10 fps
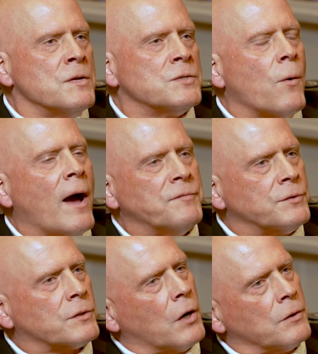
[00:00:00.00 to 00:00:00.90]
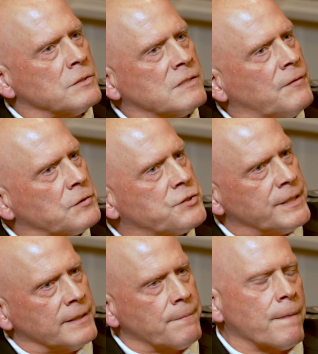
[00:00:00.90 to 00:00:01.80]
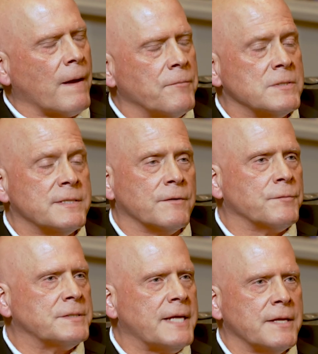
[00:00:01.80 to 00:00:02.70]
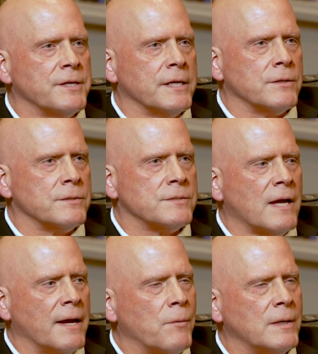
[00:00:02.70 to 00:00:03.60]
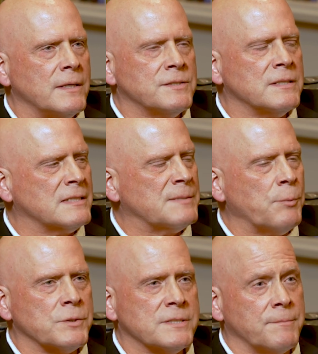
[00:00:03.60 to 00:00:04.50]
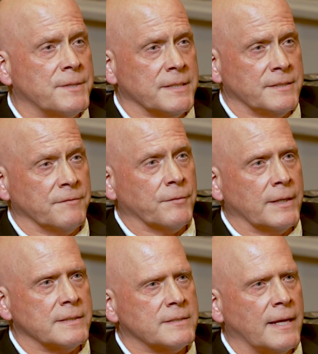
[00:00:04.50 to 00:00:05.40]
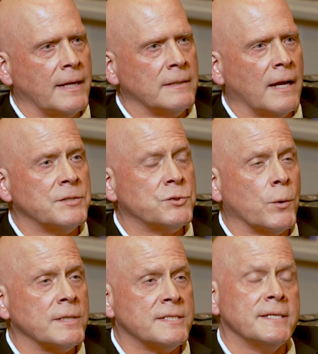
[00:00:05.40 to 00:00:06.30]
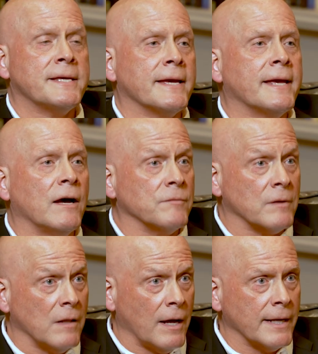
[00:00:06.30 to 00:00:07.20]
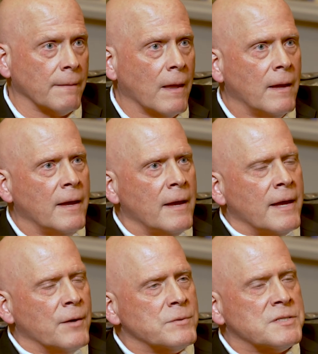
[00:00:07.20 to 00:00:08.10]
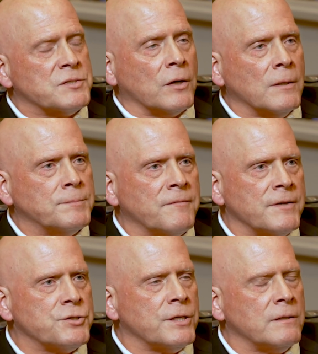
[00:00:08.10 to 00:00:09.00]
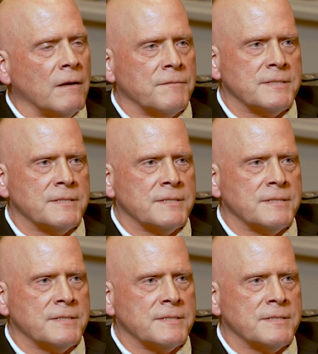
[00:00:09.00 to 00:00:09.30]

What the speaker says: So after Carlos Falchi, I was there for 10 years, I wanted to explore something different, and I joined CK Calvin Klein. It was a startup division of